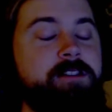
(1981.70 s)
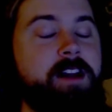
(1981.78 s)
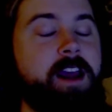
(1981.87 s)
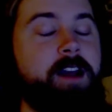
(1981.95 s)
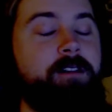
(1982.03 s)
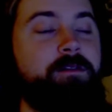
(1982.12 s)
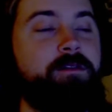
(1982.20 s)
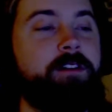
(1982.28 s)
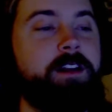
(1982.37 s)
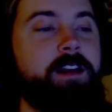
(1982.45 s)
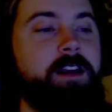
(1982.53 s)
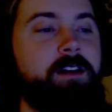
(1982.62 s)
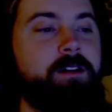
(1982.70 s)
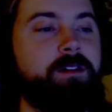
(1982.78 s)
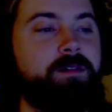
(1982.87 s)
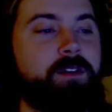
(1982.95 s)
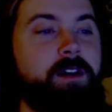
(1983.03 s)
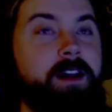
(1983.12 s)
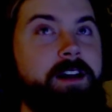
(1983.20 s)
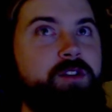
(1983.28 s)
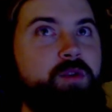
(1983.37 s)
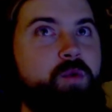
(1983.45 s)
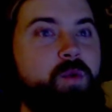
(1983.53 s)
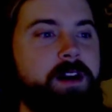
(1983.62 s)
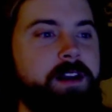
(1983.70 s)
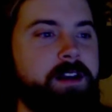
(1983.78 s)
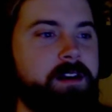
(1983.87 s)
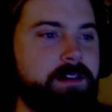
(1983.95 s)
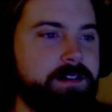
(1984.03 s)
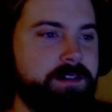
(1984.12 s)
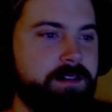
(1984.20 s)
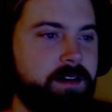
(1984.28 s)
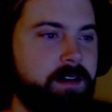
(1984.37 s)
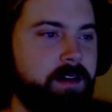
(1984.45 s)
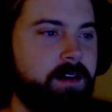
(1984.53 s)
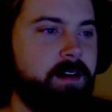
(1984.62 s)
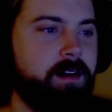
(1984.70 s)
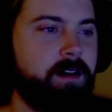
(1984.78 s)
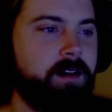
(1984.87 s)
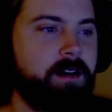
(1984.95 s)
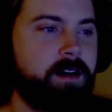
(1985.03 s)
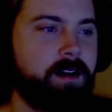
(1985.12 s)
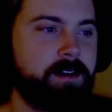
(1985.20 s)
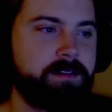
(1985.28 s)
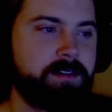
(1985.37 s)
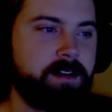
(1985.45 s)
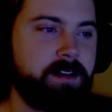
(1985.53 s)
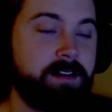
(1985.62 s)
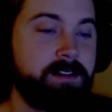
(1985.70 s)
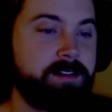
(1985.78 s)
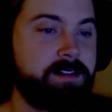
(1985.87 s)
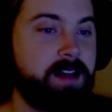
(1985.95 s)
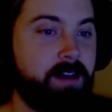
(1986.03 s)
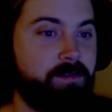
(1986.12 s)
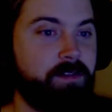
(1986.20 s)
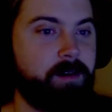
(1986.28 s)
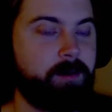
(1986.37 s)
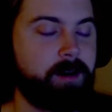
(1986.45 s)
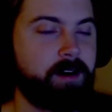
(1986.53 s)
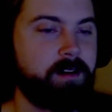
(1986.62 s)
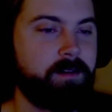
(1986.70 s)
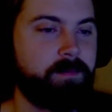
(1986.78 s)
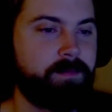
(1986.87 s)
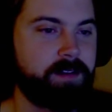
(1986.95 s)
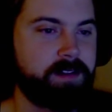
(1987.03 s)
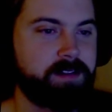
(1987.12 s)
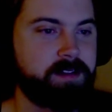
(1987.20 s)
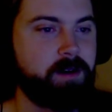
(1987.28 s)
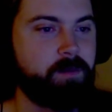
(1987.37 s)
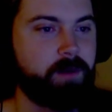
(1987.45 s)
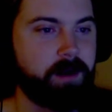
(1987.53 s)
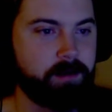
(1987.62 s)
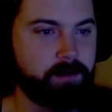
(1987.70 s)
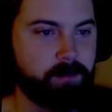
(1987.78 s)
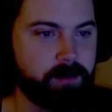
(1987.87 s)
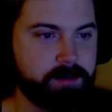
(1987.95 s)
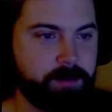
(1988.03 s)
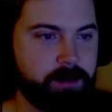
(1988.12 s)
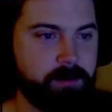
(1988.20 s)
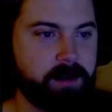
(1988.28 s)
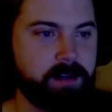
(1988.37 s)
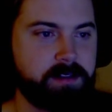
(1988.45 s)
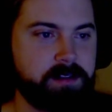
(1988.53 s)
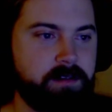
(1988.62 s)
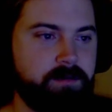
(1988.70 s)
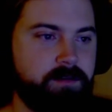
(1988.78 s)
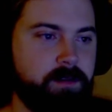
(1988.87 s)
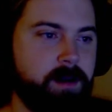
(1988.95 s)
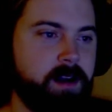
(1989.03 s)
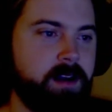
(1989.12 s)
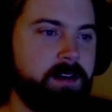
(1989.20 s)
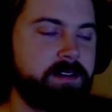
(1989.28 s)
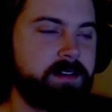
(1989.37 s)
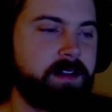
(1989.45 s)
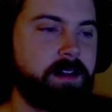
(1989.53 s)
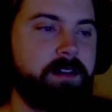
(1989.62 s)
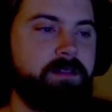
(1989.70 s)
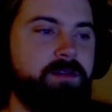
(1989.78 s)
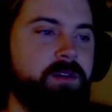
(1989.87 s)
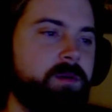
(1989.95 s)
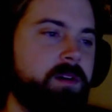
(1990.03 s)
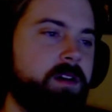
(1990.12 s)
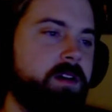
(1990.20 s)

every year for like 20 years. Kyle said, it's definitely weird. It's not weird, whispered Mike Sutton from behind us. He leaned forward.